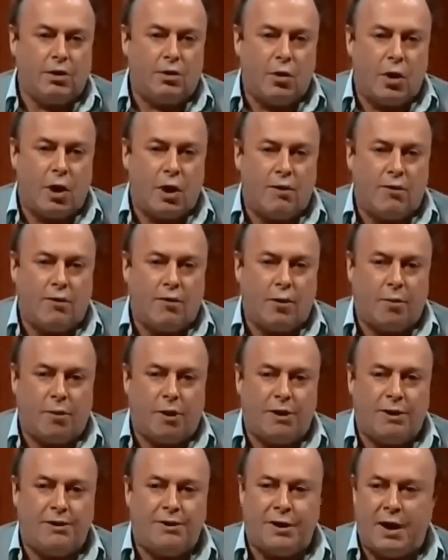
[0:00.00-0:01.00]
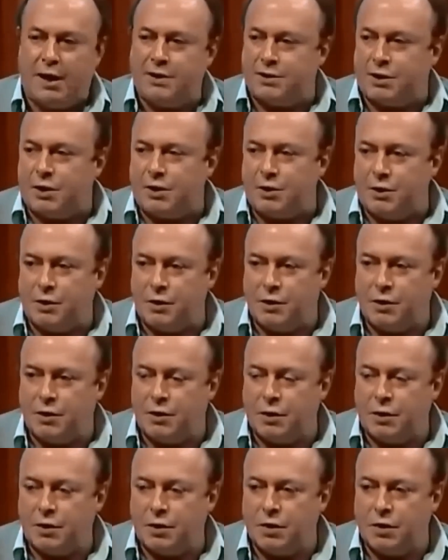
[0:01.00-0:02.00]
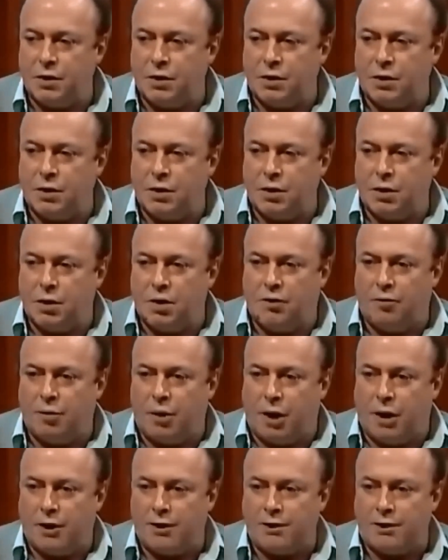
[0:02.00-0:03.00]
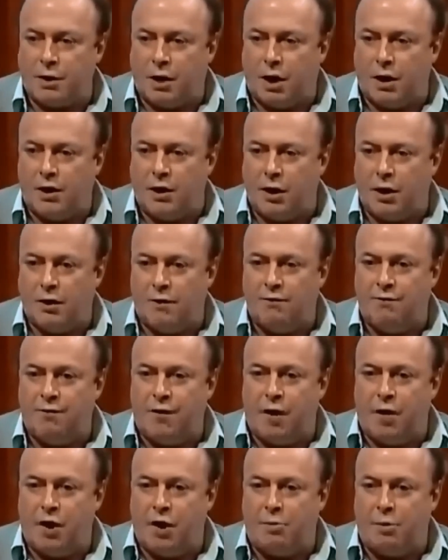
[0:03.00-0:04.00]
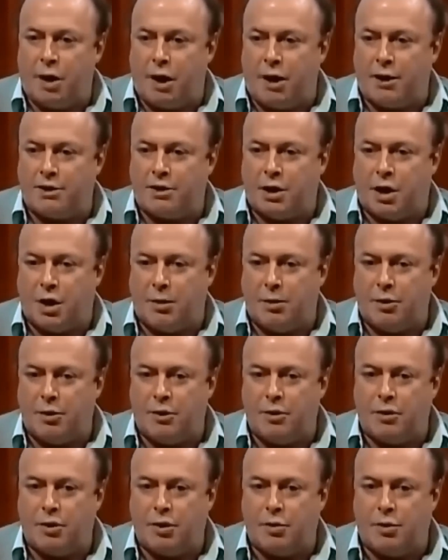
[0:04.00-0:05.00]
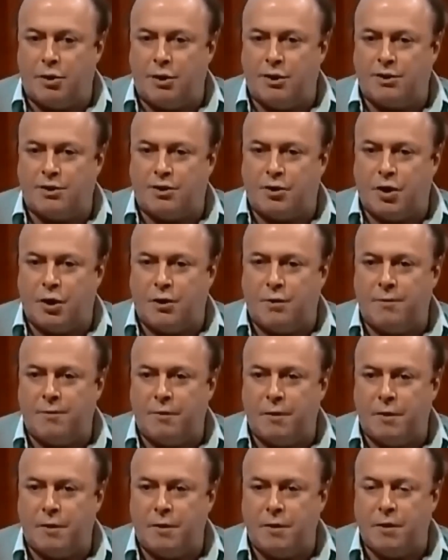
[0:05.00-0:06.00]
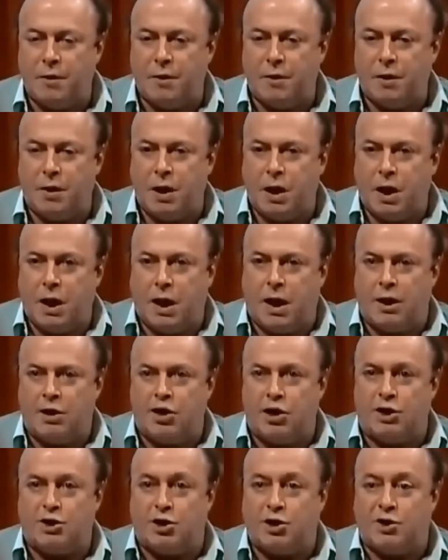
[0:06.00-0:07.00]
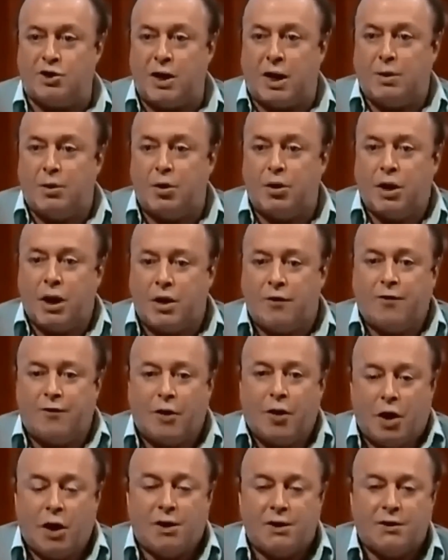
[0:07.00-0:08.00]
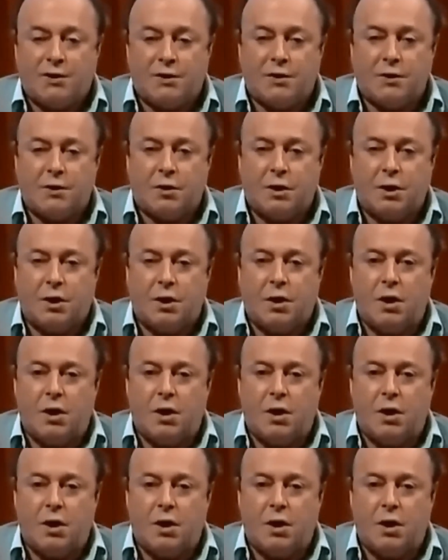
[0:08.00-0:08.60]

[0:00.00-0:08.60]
derived from the desert of Palestine in a very bad time in human history. Now, and just because they were there first,